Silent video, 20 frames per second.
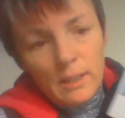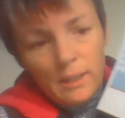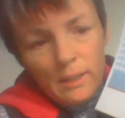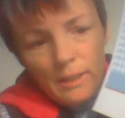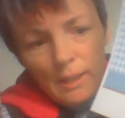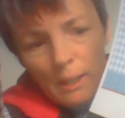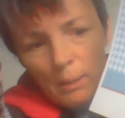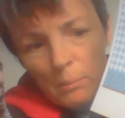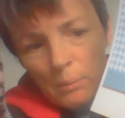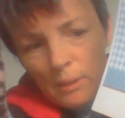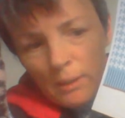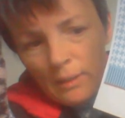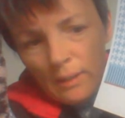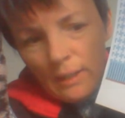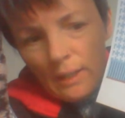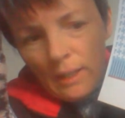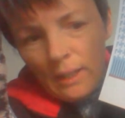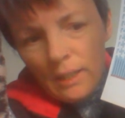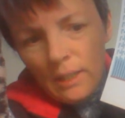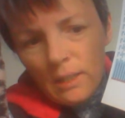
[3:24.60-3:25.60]
That bit
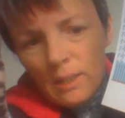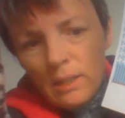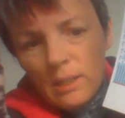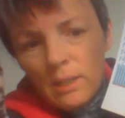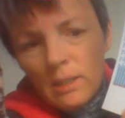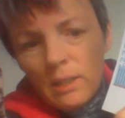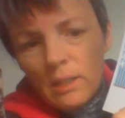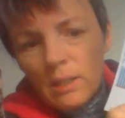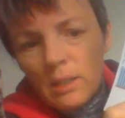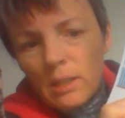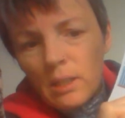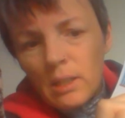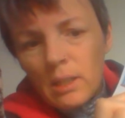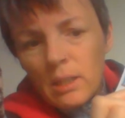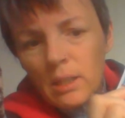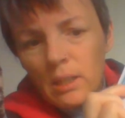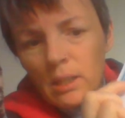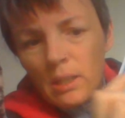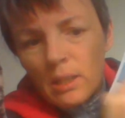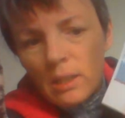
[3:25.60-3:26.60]
there
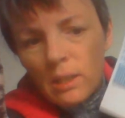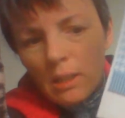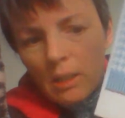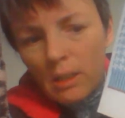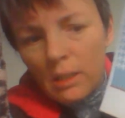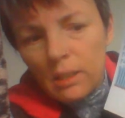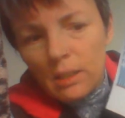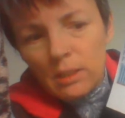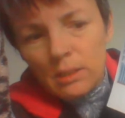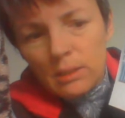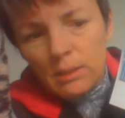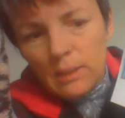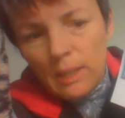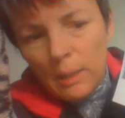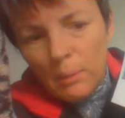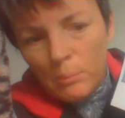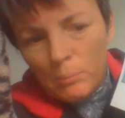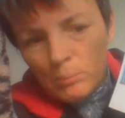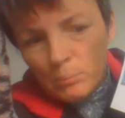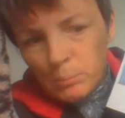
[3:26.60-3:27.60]
is that
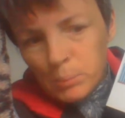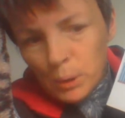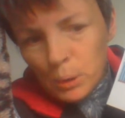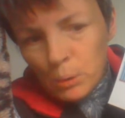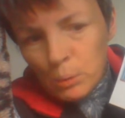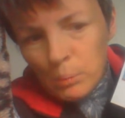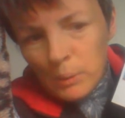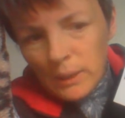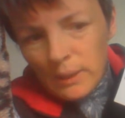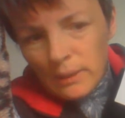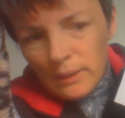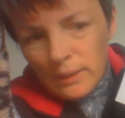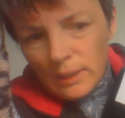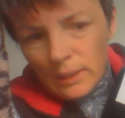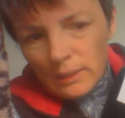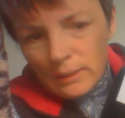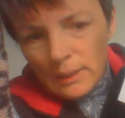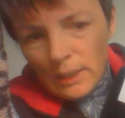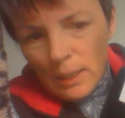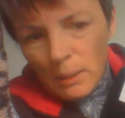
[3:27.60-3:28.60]
blue bit,
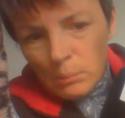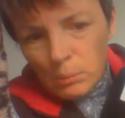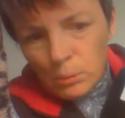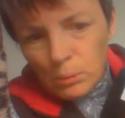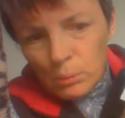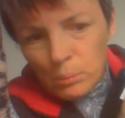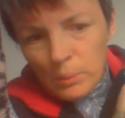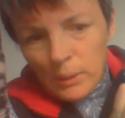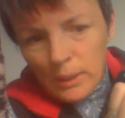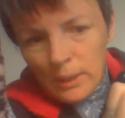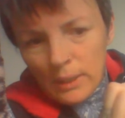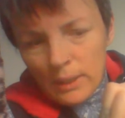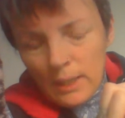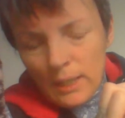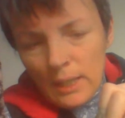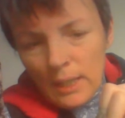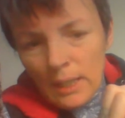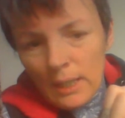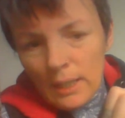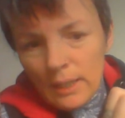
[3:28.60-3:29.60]
that dark blue bit.
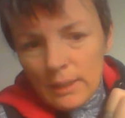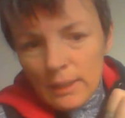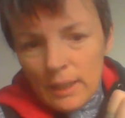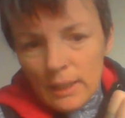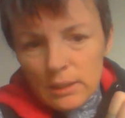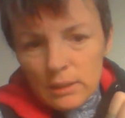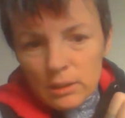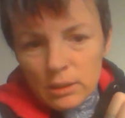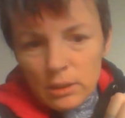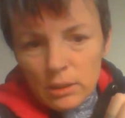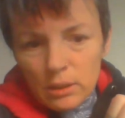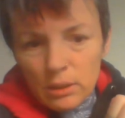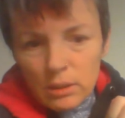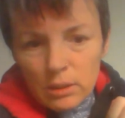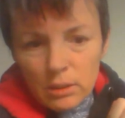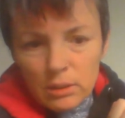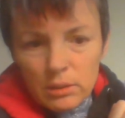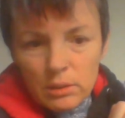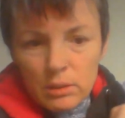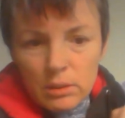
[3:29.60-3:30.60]
That's your
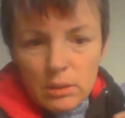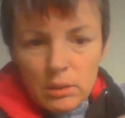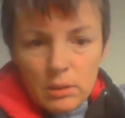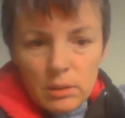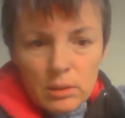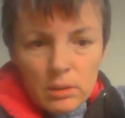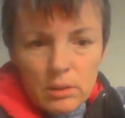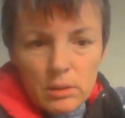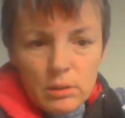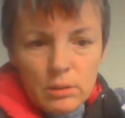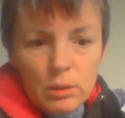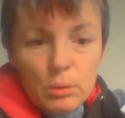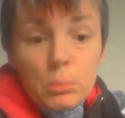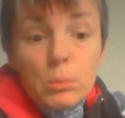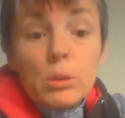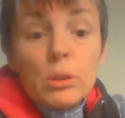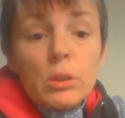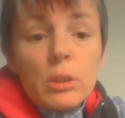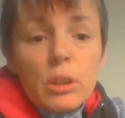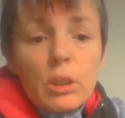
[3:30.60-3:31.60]
double
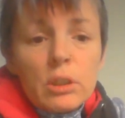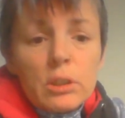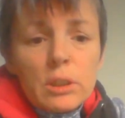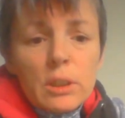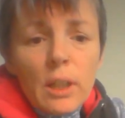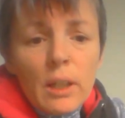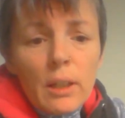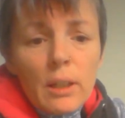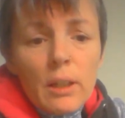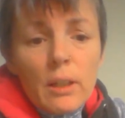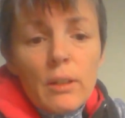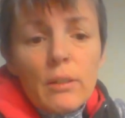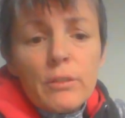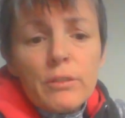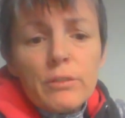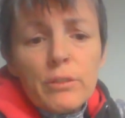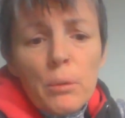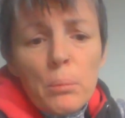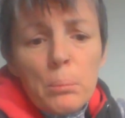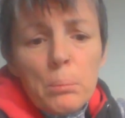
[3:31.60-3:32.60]
crochet
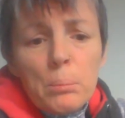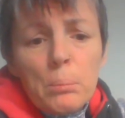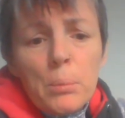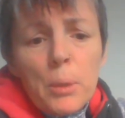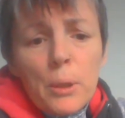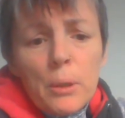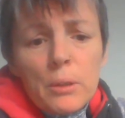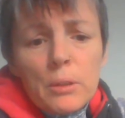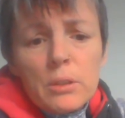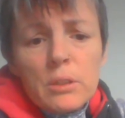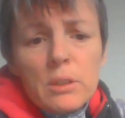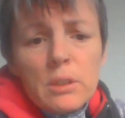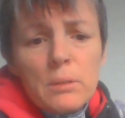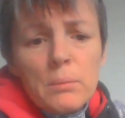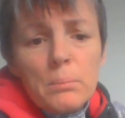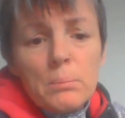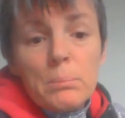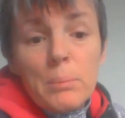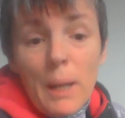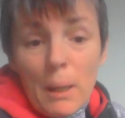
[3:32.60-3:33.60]
front post,
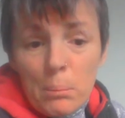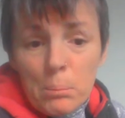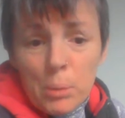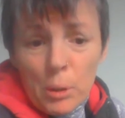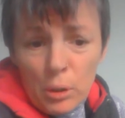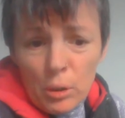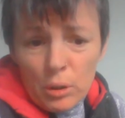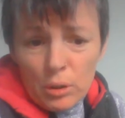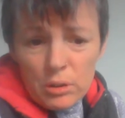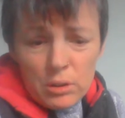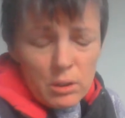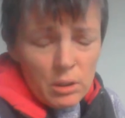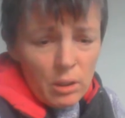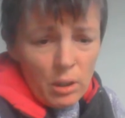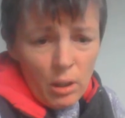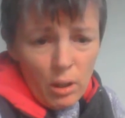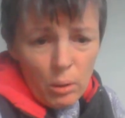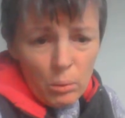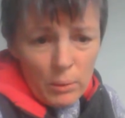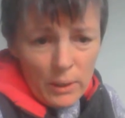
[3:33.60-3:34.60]
back post,
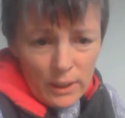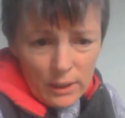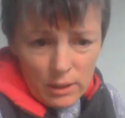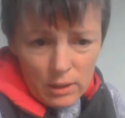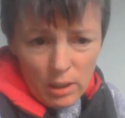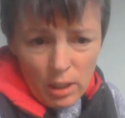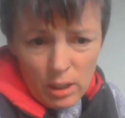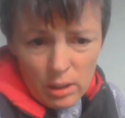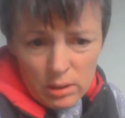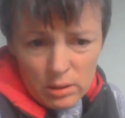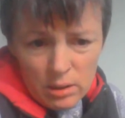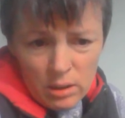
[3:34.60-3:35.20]
all the way across